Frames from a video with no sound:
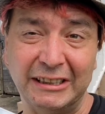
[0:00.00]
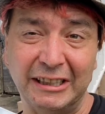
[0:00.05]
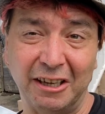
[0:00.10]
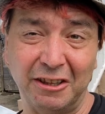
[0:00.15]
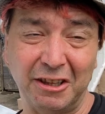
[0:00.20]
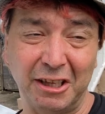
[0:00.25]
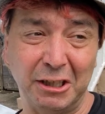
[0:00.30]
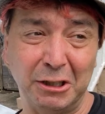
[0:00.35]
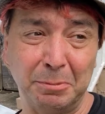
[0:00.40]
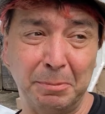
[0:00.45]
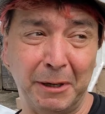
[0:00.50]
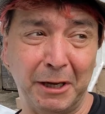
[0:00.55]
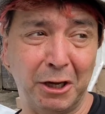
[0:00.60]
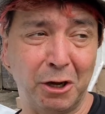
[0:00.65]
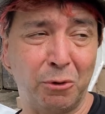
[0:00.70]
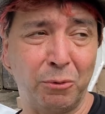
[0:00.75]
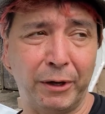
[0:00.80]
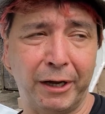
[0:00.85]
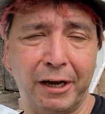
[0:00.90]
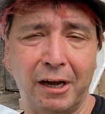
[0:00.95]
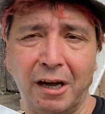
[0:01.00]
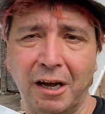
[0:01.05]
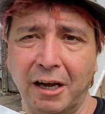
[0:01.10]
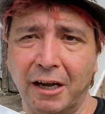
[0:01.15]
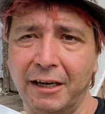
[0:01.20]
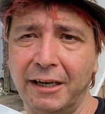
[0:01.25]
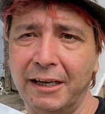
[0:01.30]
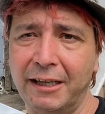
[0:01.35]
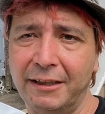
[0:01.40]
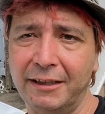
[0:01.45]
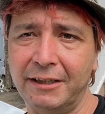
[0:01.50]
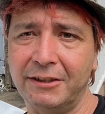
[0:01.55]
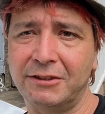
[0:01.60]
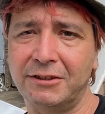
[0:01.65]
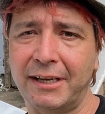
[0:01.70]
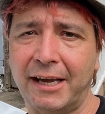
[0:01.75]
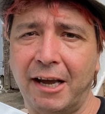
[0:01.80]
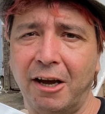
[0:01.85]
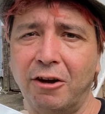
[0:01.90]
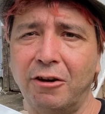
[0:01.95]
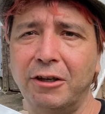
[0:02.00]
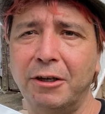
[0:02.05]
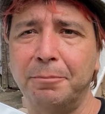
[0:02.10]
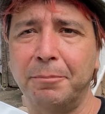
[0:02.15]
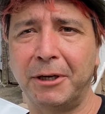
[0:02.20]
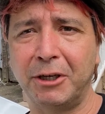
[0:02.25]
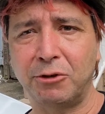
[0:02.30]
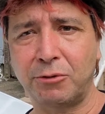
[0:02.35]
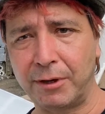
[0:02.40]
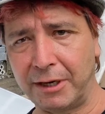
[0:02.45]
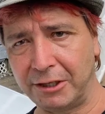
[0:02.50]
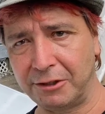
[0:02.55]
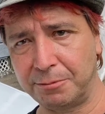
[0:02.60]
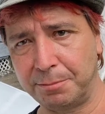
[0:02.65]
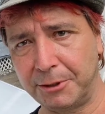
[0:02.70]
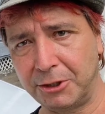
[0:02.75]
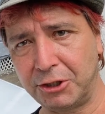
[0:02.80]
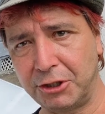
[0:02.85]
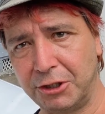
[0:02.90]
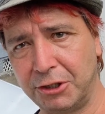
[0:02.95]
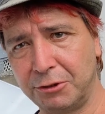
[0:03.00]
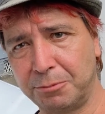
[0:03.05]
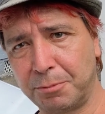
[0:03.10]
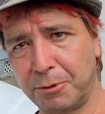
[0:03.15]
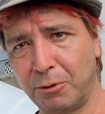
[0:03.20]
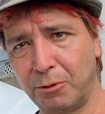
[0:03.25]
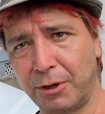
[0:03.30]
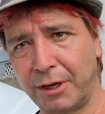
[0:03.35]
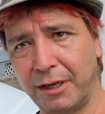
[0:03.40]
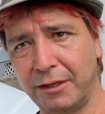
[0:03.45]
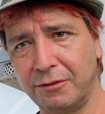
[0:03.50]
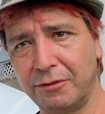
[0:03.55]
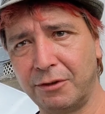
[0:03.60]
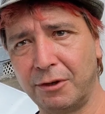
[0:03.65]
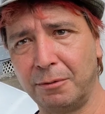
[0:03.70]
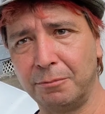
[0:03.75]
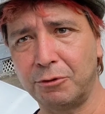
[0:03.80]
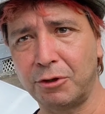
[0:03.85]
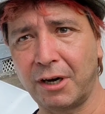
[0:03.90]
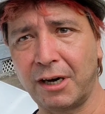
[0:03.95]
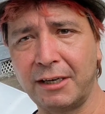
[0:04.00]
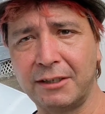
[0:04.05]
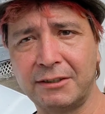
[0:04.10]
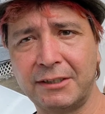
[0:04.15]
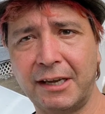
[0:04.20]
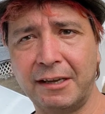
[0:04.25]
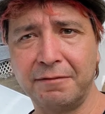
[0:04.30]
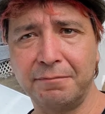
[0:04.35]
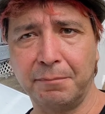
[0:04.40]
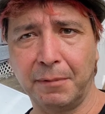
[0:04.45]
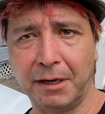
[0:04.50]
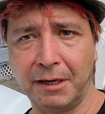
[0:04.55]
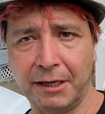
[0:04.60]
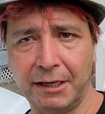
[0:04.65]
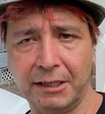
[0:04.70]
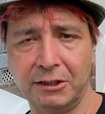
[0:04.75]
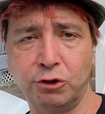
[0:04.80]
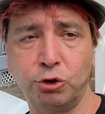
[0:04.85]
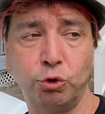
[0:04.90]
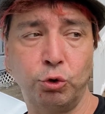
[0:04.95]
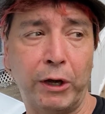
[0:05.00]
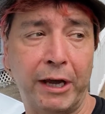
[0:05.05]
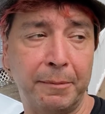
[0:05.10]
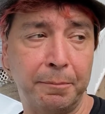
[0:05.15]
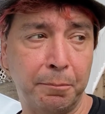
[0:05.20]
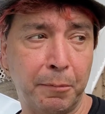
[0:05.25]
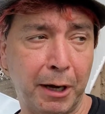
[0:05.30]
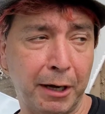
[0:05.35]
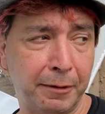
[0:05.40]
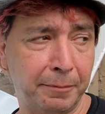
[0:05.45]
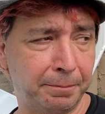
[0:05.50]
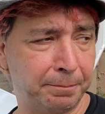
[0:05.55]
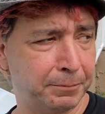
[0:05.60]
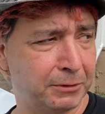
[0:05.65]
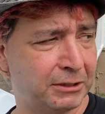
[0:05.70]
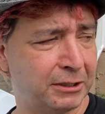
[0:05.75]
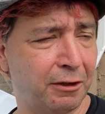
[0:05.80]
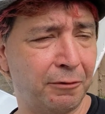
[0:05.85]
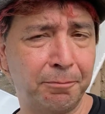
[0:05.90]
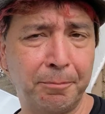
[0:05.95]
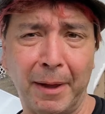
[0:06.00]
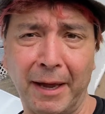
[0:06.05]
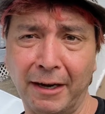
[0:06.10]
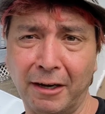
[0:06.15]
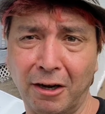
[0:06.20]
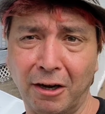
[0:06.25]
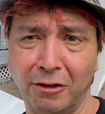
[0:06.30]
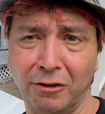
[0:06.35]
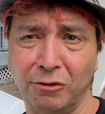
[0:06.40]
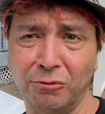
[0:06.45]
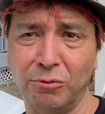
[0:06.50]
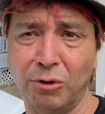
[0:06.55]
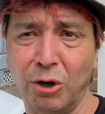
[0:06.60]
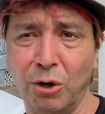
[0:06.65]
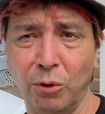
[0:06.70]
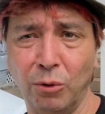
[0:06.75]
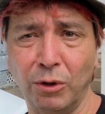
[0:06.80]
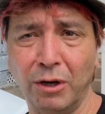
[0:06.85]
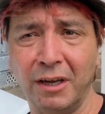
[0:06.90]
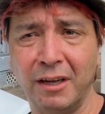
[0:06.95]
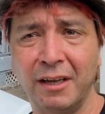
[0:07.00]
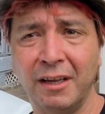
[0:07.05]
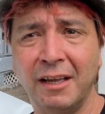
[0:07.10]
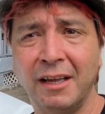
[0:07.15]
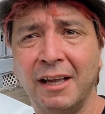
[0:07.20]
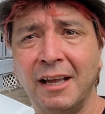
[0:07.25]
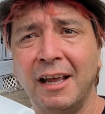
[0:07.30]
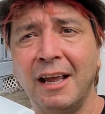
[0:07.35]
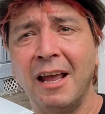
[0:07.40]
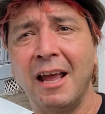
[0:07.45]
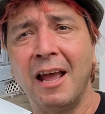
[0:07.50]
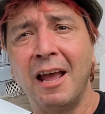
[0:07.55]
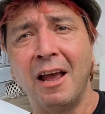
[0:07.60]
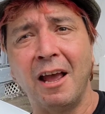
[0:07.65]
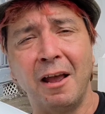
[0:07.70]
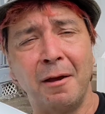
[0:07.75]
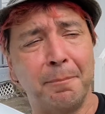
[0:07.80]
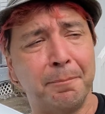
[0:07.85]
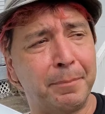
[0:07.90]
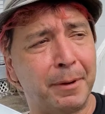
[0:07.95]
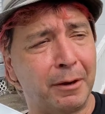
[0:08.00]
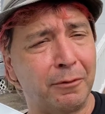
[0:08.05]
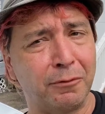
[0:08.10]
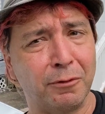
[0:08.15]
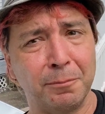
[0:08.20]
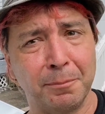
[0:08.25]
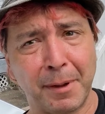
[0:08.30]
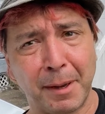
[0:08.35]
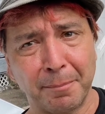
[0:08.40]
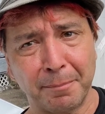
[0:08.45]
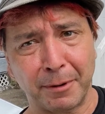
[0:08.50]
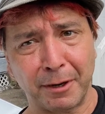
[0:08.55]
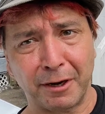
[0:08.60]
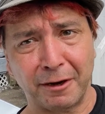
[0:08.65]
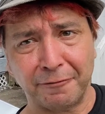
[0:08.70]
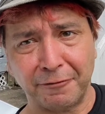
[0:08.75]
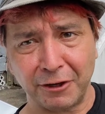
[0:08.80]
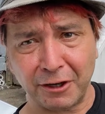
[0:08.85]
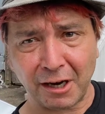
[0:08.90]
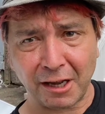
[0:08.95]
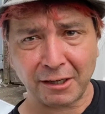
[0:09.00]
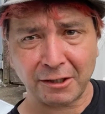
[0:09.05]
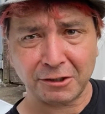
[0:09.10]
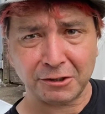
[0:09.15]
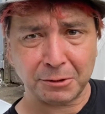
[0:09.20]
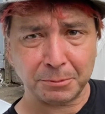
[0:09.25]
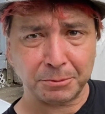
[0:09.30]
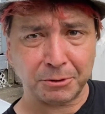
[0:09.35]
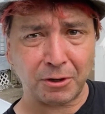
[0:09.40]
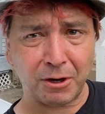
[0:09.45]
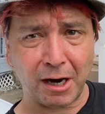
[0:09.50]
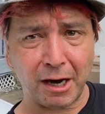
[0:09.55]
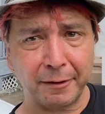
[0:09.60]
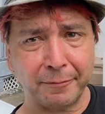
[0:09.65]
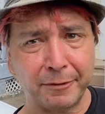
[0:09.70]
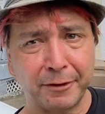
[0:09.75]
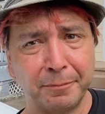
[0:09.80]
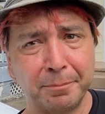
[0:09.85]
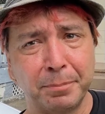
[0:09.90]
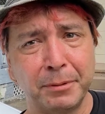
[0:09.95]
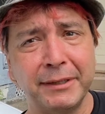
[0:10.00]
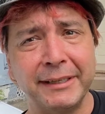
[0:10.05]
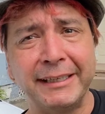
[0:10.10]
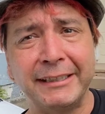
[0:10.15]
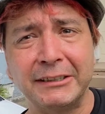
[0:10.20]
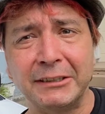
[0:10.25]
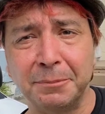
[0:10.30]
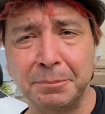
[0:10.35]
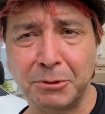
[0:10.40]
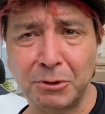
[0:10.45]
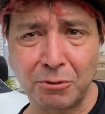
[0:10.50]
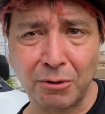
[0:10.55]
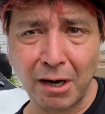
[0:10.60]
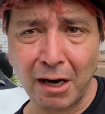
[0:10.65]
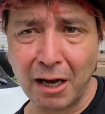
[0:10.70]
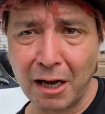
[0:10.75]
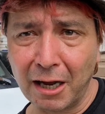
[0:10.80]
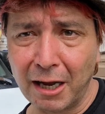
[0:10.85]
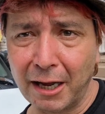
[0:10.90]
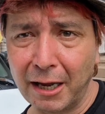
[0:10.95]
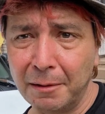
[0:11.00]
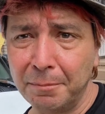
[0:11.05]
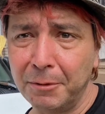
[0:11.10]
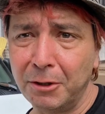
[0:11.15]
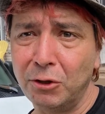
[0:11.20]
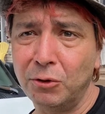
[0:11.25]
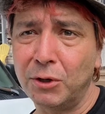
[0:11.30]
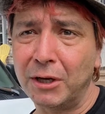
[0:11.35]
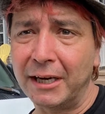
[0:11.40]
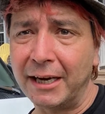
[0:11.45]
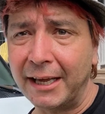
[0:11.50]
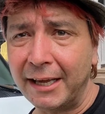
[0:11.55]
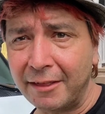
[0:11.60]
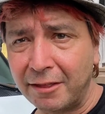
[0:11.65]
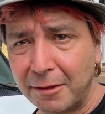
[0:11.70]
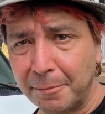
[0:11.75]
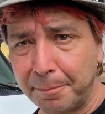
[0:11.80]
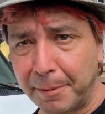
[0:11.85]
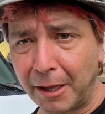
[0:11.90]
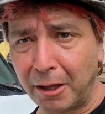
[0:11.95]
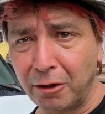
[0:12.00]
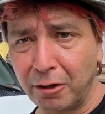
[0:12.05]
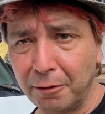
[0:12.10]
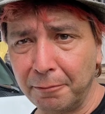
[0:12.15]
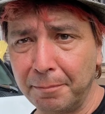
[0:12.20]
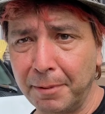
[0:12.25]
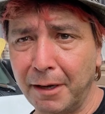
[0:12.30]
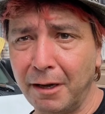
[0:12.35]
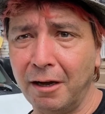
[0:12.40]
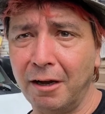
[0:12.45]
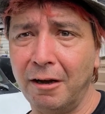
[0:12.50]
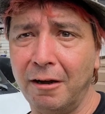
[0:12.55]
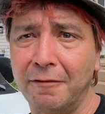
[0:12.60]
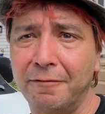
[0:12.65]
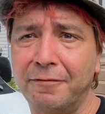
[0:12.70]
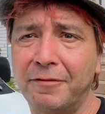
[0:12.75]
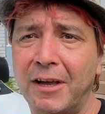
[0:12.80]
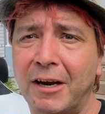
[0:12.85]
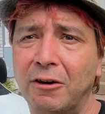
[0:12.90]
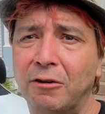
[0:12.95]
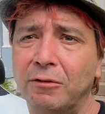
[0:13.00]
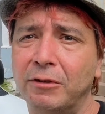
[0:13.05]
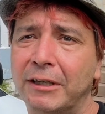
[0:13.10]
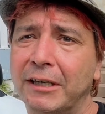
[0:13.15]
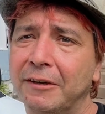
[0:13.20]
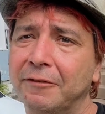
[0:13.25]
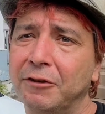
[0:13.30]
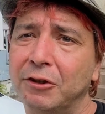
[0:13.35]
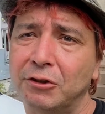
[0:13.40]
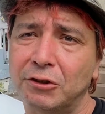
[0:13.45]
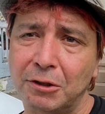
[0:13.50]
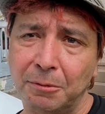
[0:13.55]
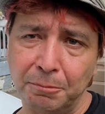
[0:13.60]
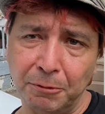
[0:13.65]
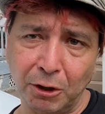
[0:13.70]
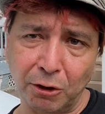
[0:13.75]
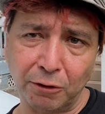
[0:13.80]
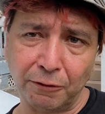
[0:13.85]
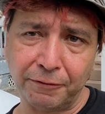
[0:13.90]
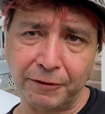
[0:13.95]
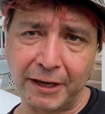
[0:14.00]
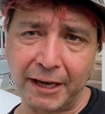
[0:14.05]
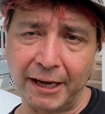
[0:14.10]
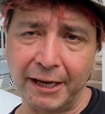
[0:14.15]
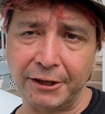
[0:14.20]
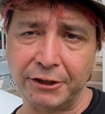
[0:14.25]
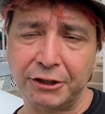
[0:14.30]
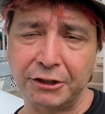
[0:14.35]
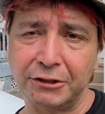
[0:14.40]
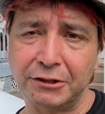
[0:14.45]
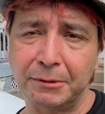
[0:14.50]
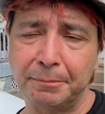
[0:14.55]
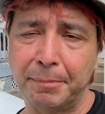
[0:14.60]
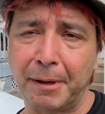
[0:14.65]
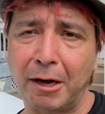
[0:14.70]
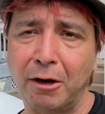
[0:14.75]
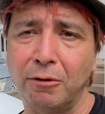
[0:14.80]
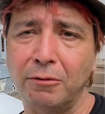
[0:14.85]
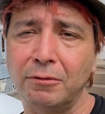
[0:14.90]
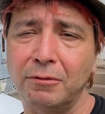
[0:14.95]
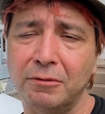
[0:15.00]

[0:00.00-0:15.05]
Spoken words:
nothing's been going on in this town and my transmission is broken. So I'm trying to save money to get myself back on the road. But remember, if you're not a subscriber, please subscribe. You could hit the bell above. That'll give you some notifications about